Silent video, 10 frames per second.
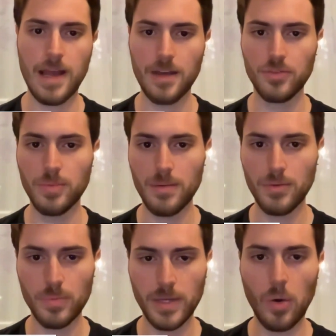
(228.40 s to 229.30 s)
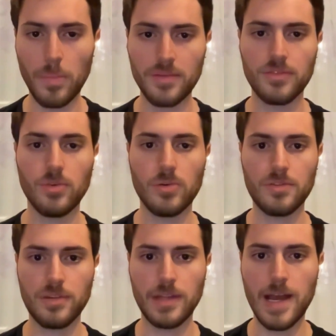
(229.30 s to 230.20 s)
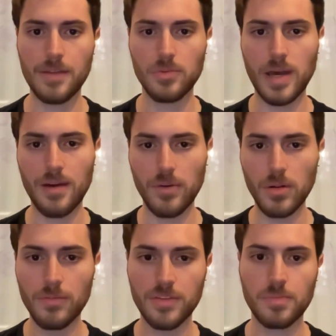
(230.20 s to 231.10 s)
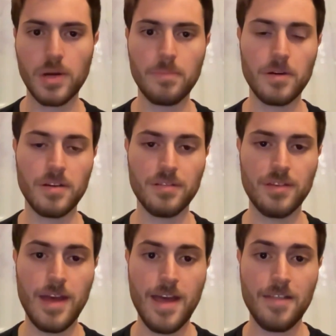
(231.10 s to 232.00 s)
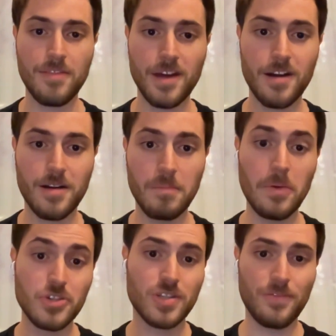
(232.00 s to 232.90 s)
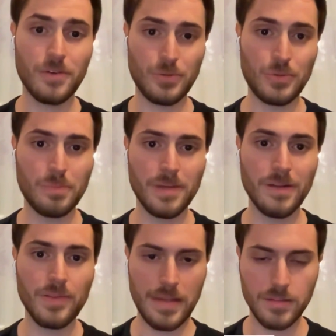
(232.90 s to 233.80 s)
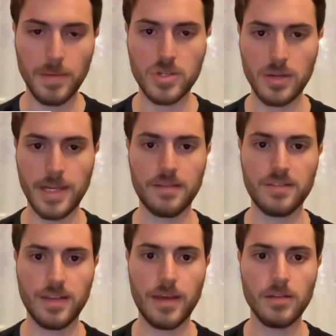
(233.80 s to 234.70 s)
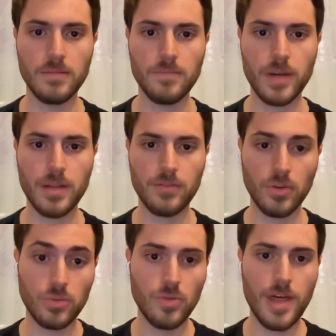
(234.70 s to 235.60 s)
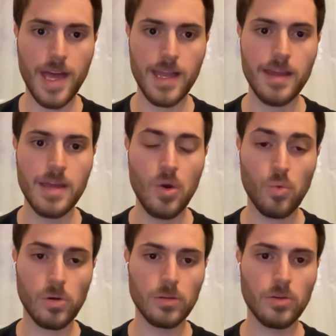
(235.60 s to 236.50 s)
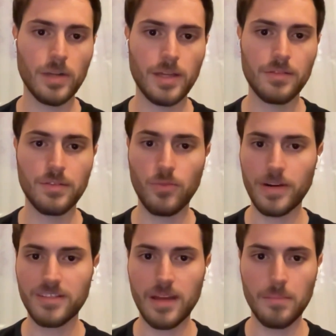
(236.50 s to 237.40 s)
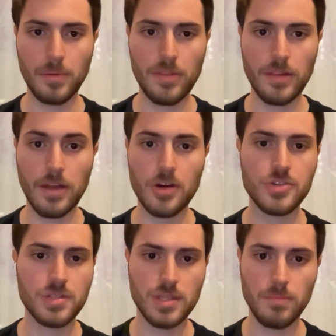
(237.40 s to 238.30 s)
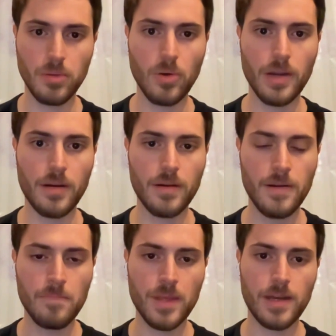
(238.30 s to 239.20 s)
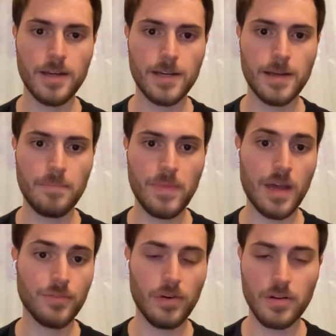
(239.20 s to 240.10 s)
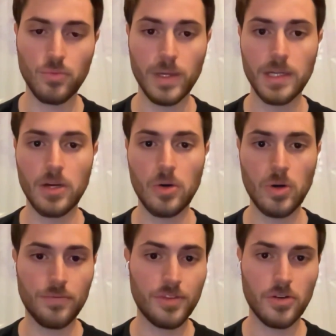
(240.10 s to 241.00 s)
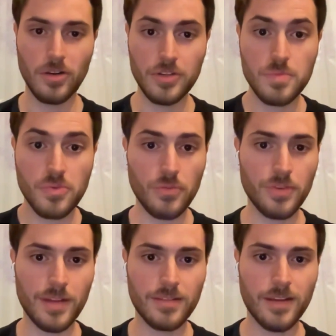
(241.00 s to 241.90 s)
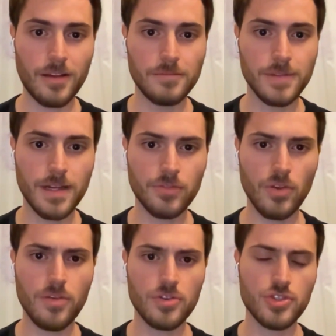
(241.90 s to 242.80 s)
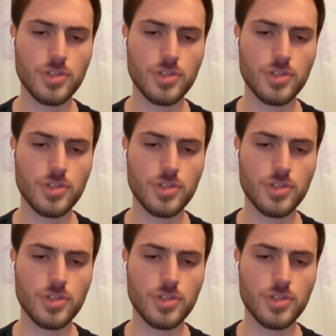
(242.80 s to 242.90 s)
It had to be able to be open sourced. It had to have all of these properties that are much difficult to build, especially at scale. Right? And so today, WorldCoin is, for example, the largest deployer, as far as we know, of zero knowledge proofs at scale. Right? And so there's